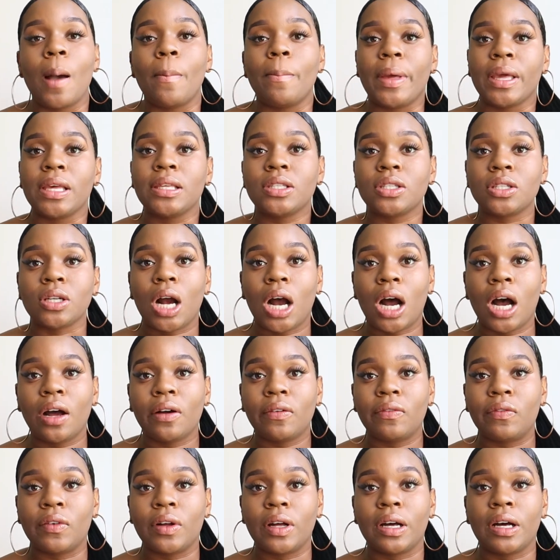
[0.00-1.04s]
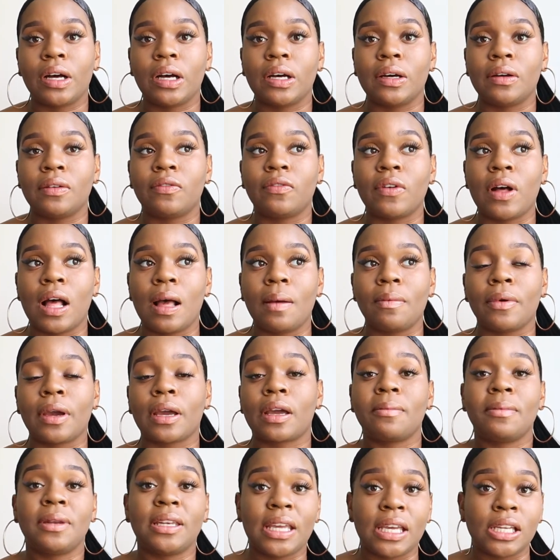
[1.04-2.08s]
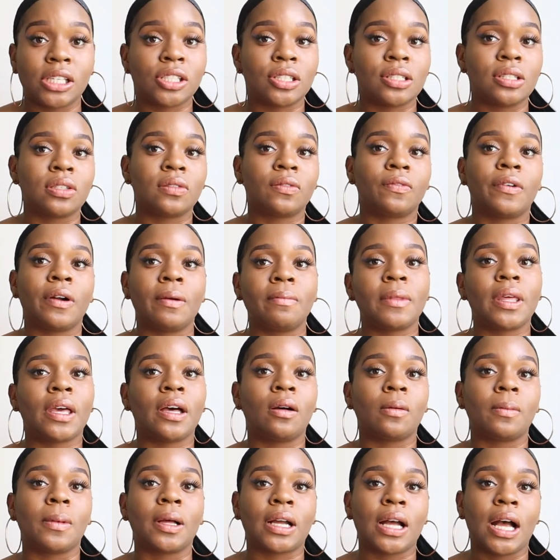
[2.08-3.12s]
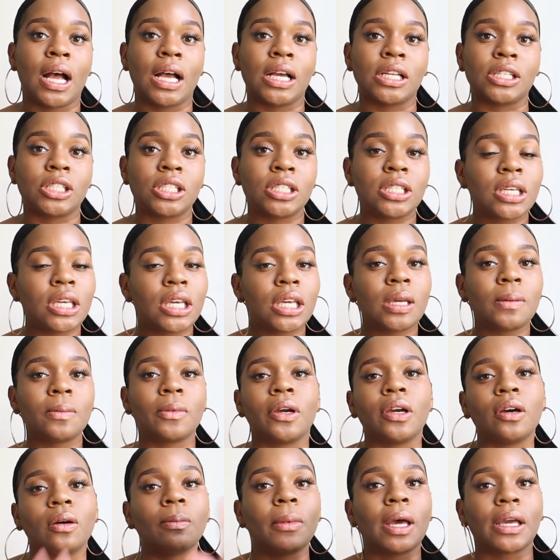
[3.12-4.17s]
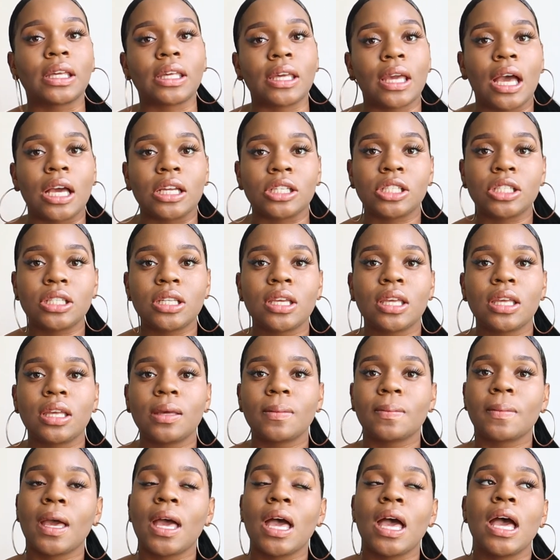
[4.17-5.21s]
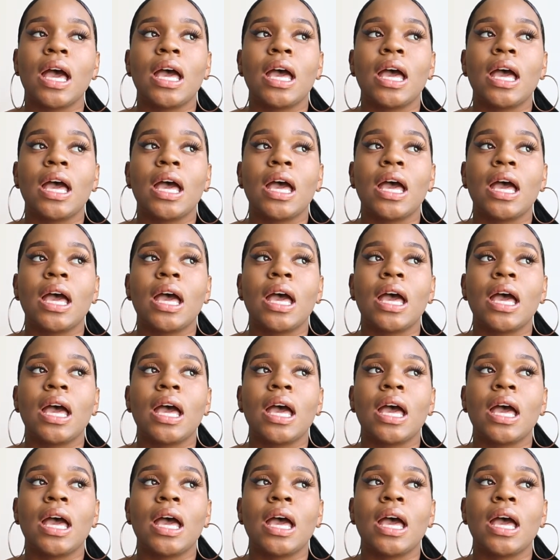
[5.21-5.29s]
based off of recommendations from the IL MAKIAGE team or IL MAKIAGE team.